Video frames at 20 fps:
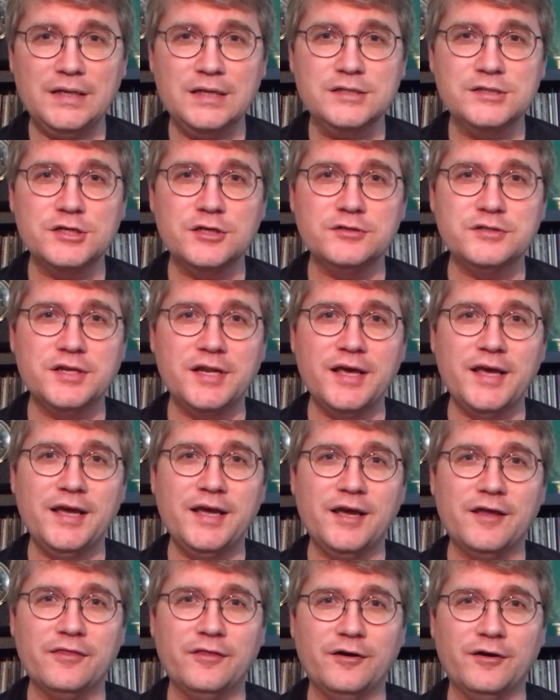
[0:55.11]
So
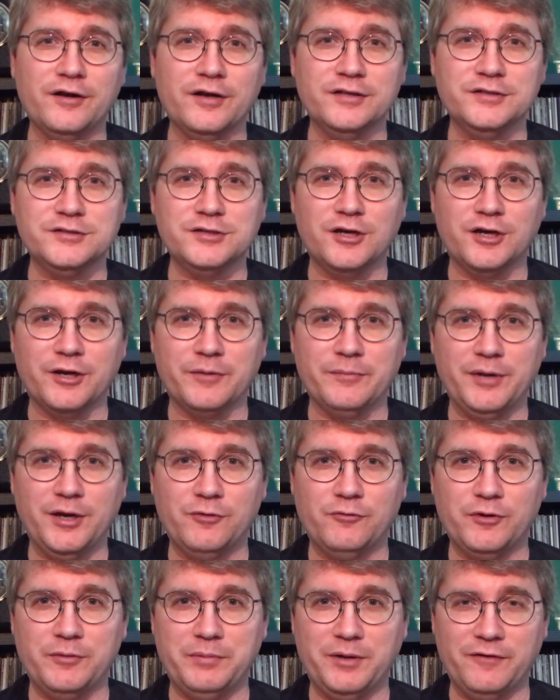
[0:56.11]
today I thought I'd talk
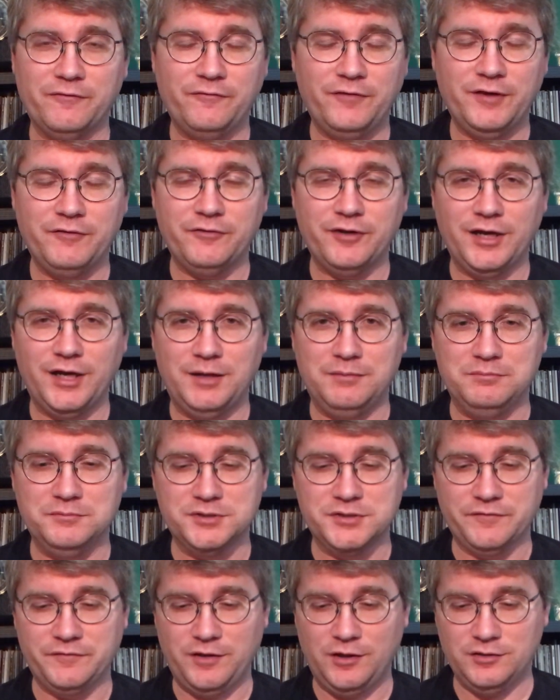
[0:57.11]
about one of my favorite
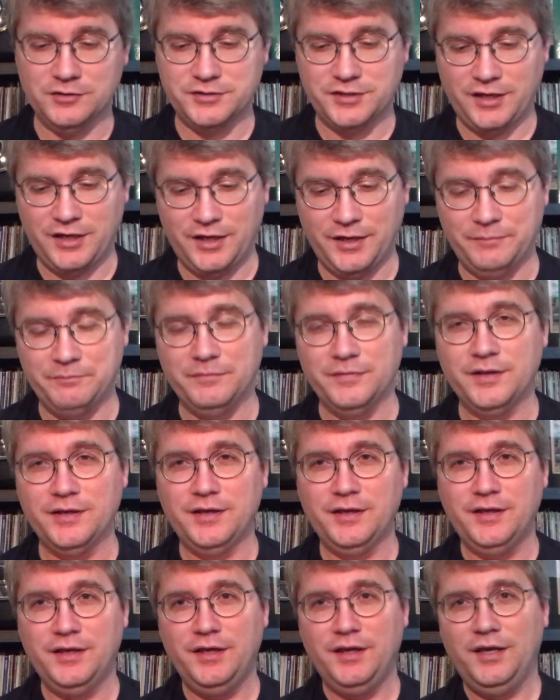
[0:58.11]
albums of all time,
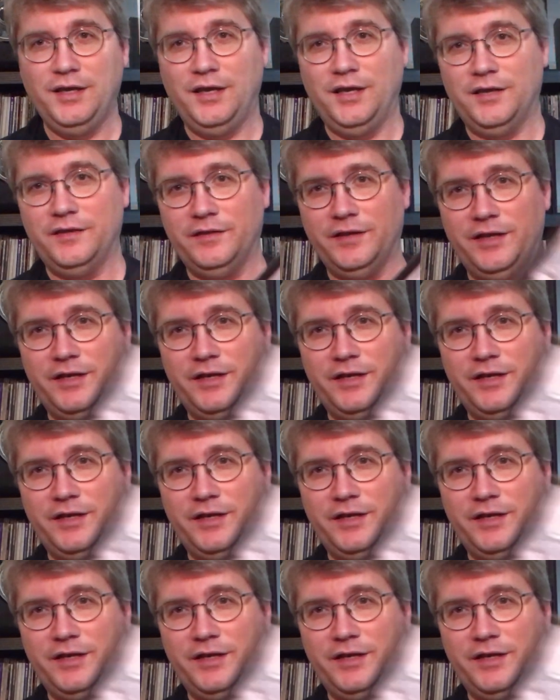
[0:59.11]
and